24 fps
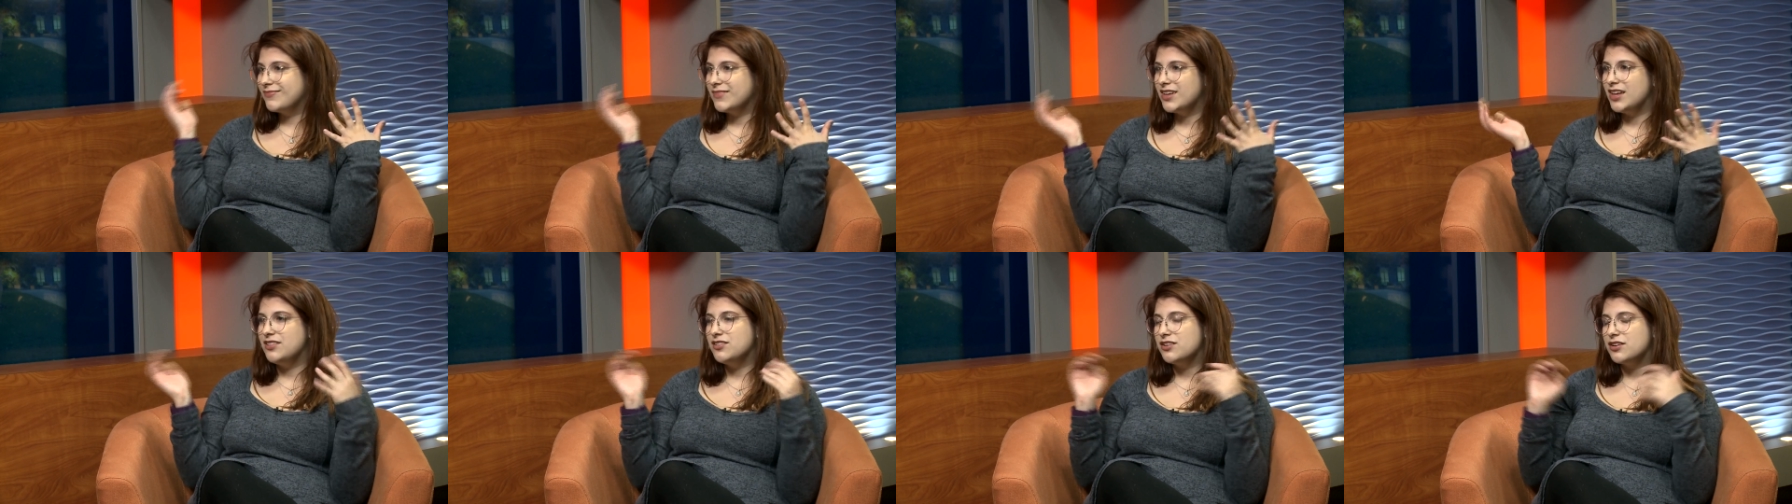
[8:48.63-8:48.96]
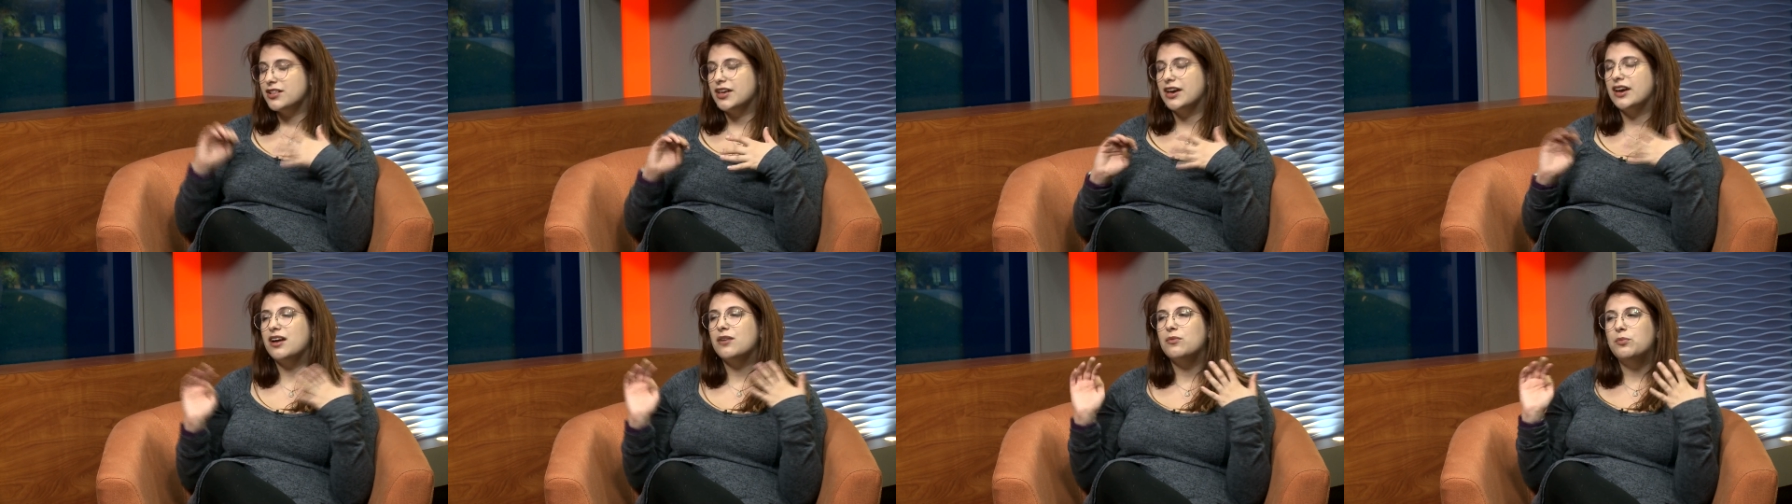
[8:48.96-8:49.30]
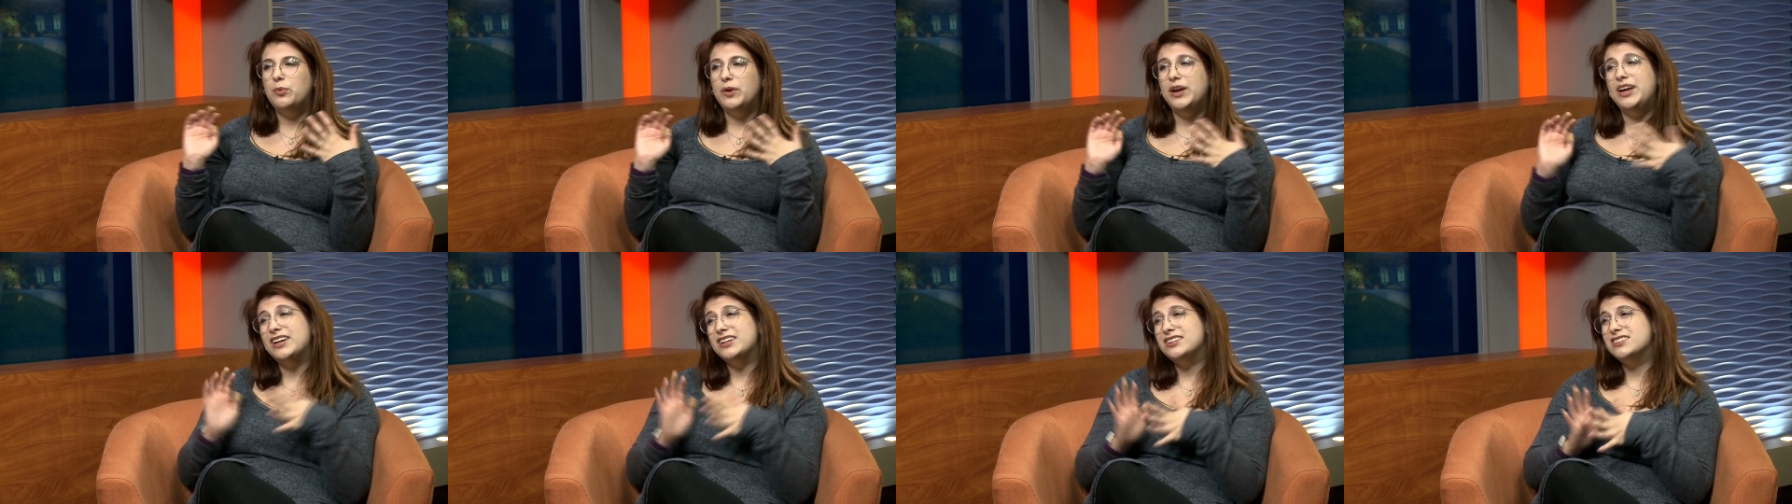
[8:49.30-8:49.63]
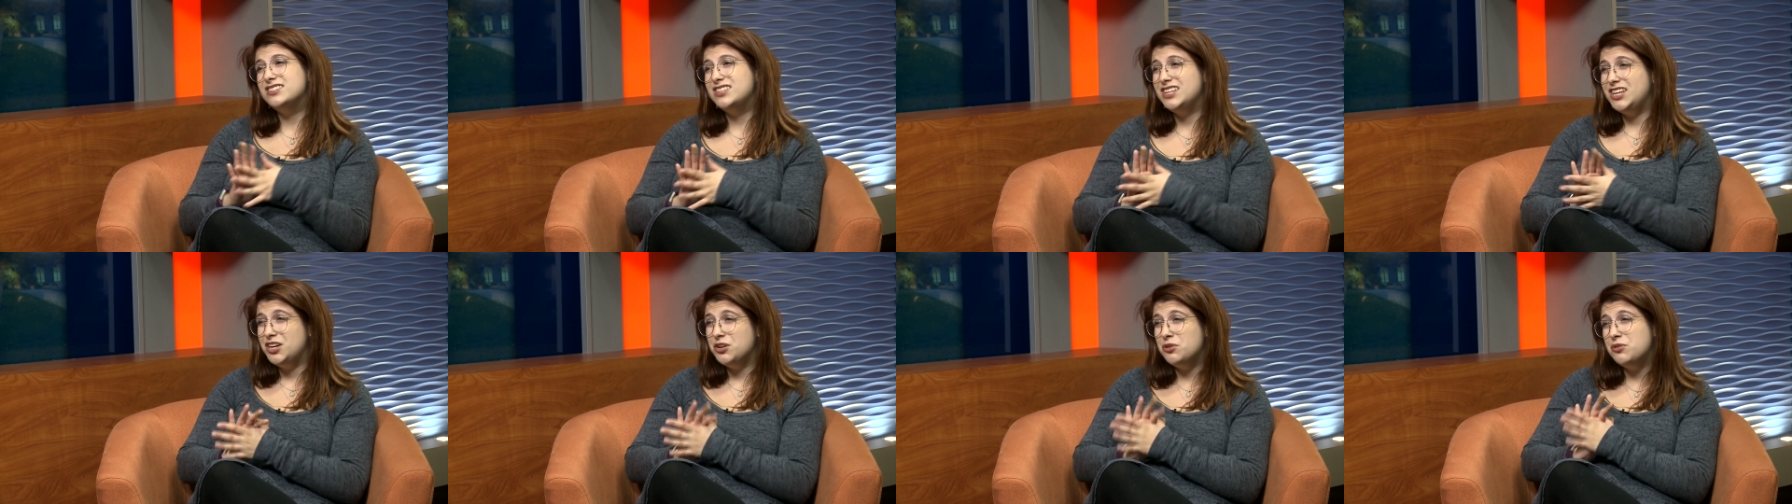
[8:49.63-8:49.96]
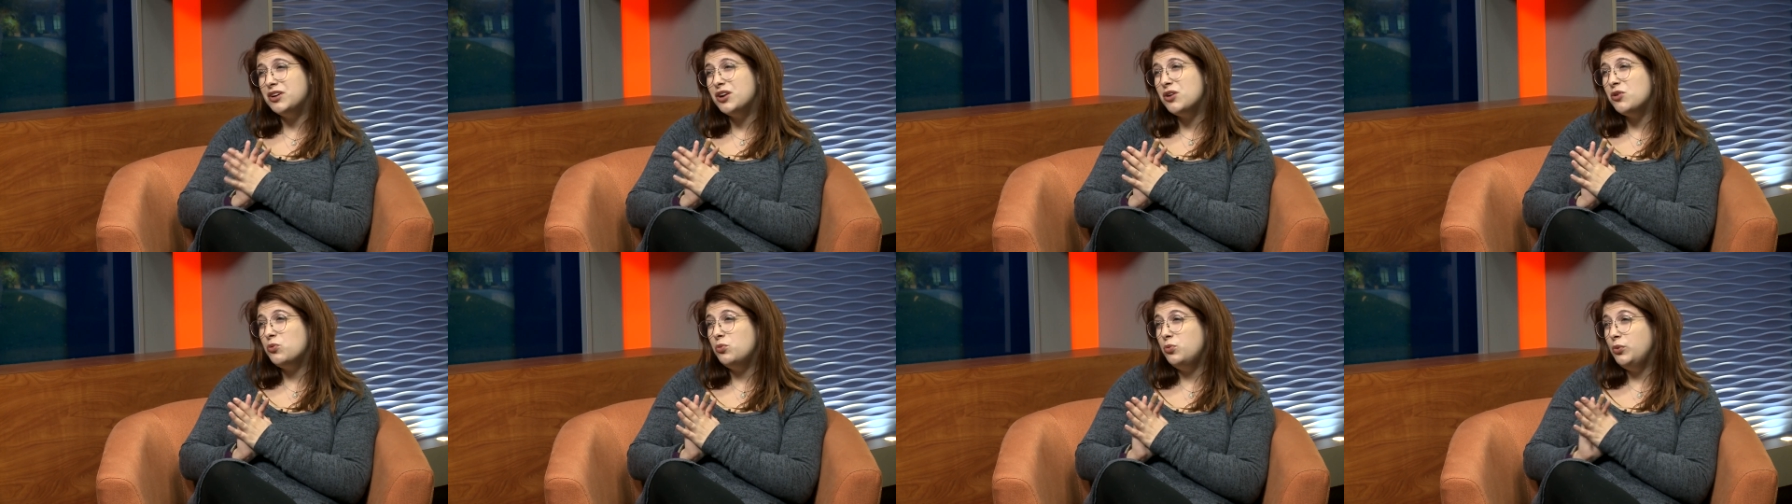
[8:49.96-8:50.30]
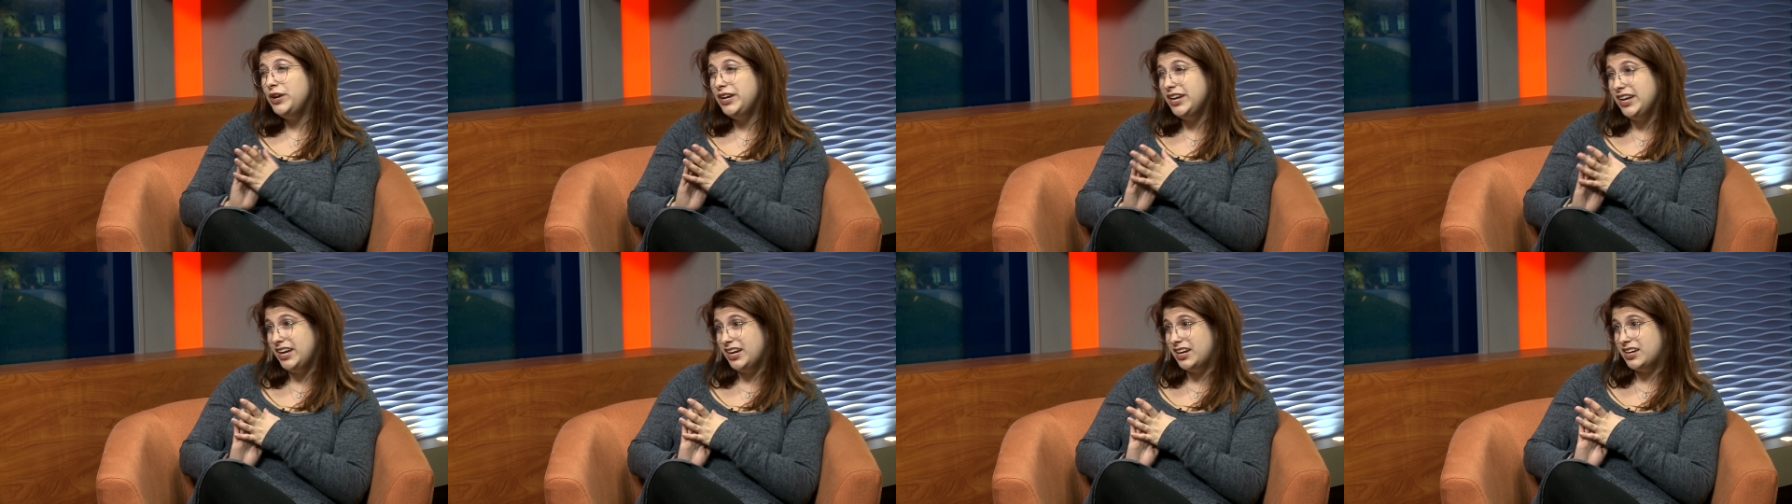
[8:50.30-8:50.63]
And they're like, We can see you in a
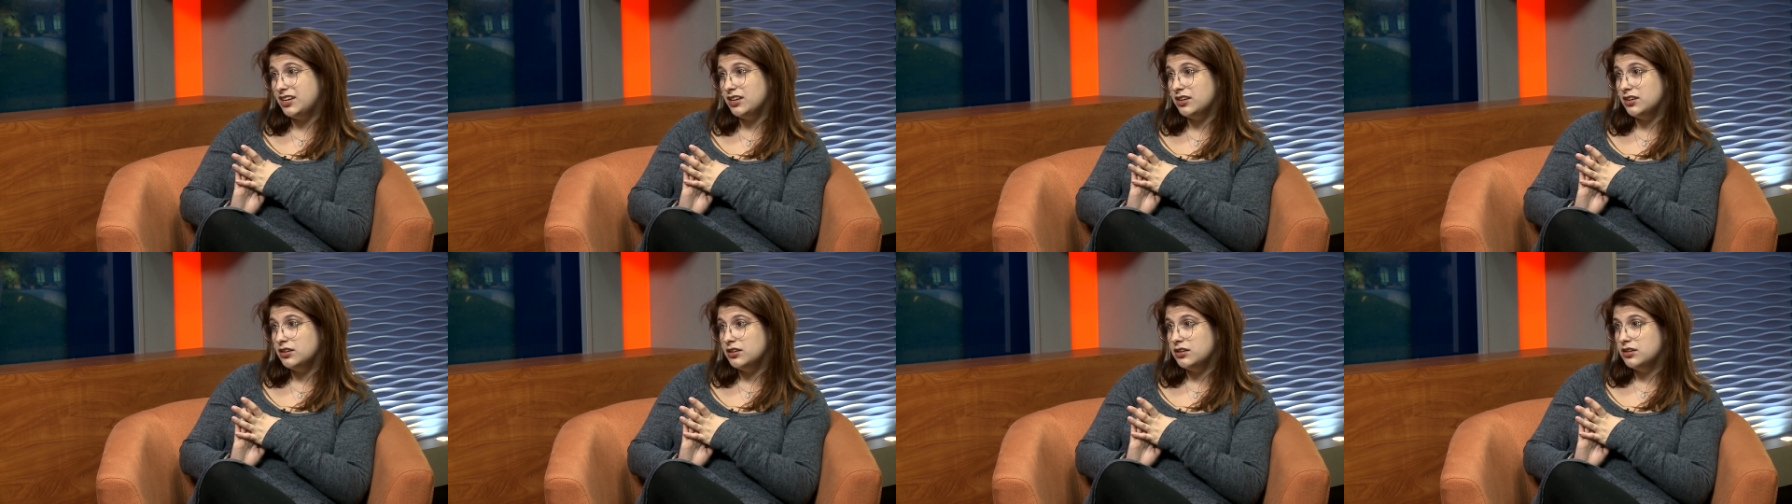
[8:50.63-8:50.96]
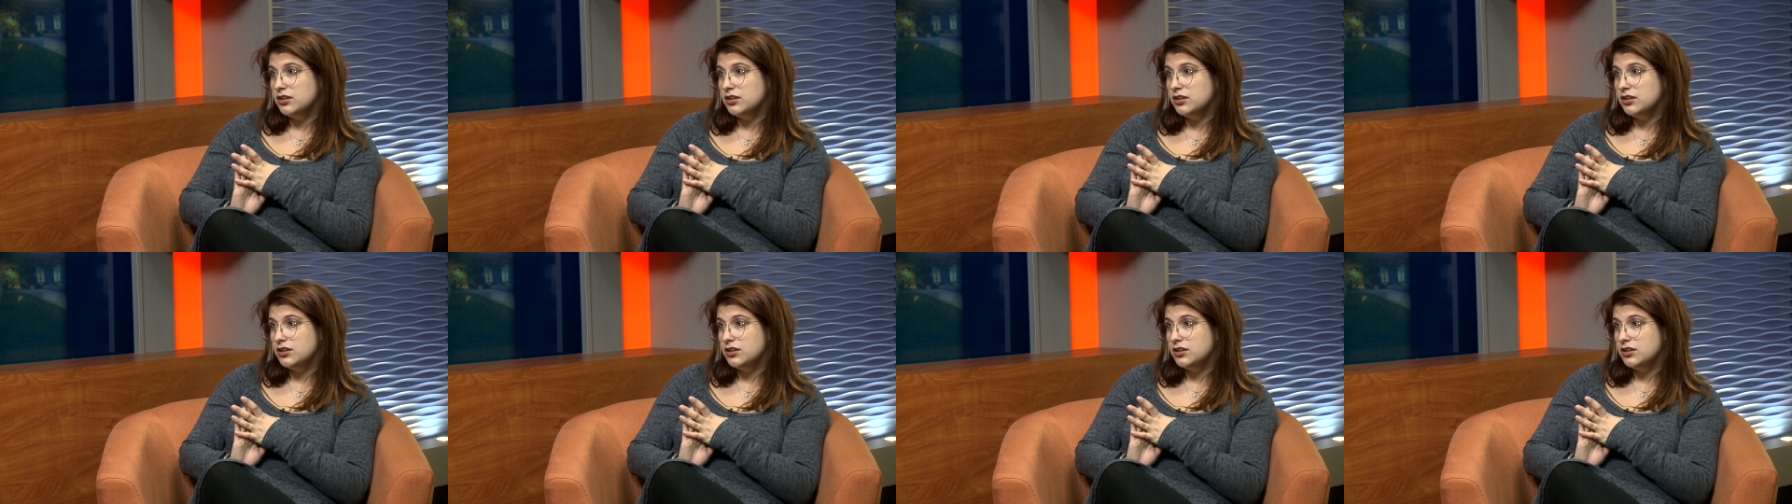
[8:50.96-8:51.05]
week.